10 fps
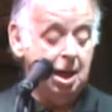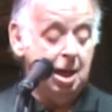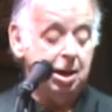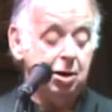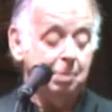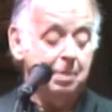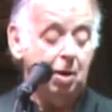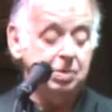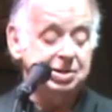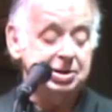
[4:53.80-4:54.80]
you know,
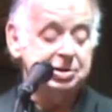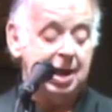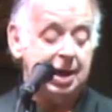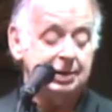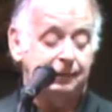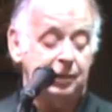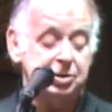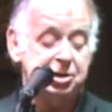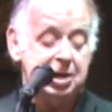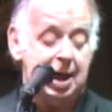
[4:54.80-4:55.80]
Moses had the
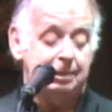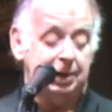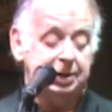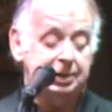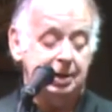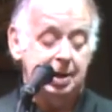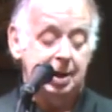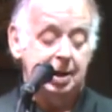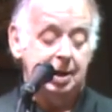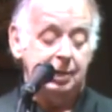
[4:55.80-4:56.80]
first tablet
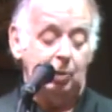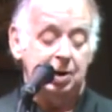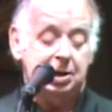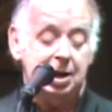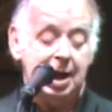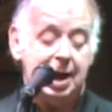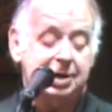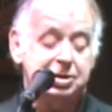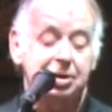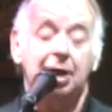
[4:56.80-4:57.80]
that would
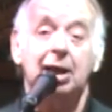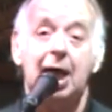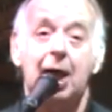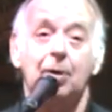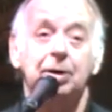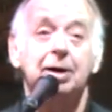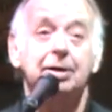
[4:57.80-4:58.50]
connect to the cloud.